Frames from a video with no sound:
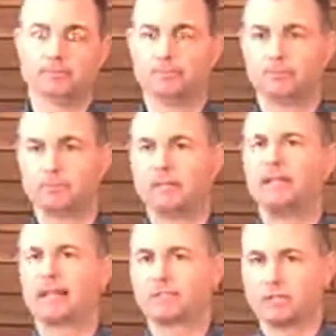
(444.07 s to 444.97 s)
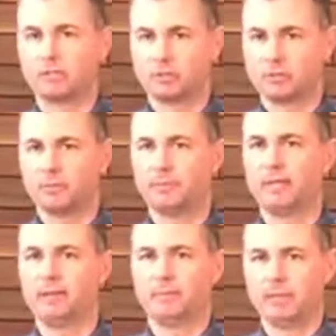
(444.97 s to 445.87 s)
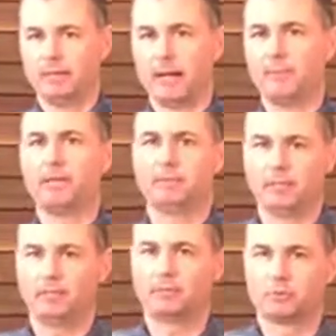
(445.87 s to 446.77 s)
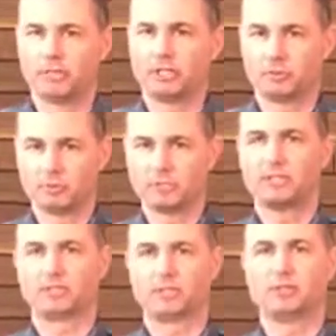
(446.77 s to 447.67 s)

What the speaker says: nexus, but not maybe in the traditional sense that